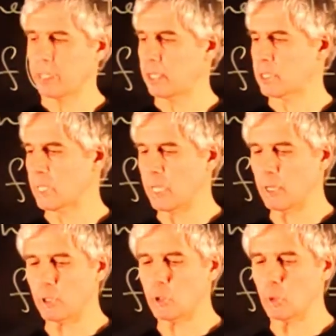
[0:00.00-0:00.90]
is
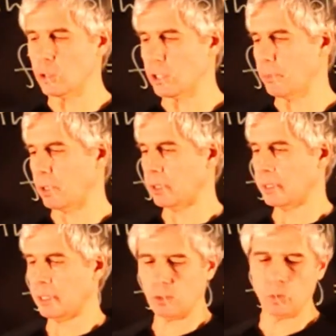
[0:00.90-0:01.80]
irreducible
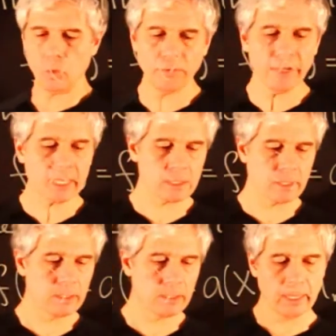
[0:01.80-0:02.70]
in Q of x,
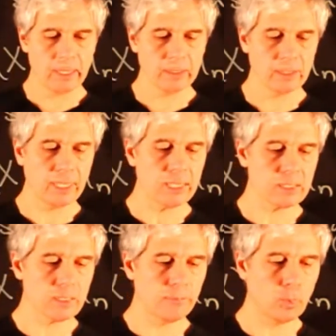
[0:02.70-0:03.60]
and it
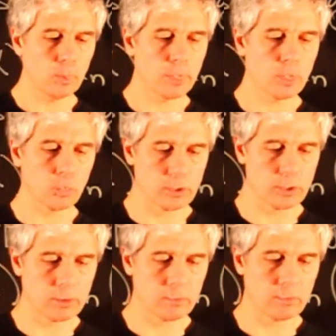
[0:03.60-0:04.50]
has the following roots.